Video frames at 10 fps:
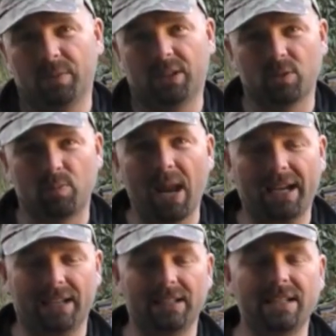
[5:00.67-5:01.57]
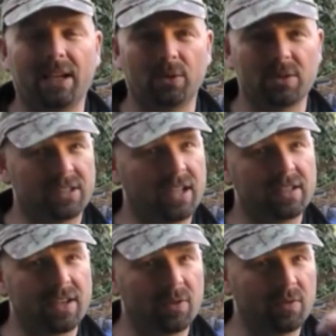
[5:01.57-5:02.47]
because black and yellow
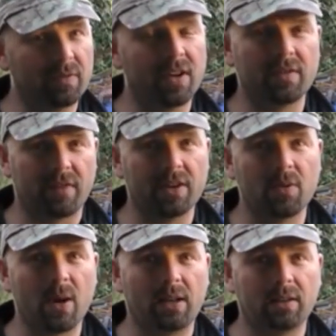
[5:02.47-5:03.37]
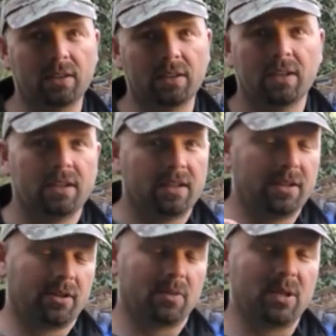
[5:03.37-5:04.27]
stands out very, very well
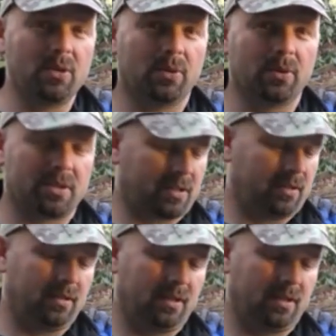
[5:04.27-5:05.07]
you're going to be noticed.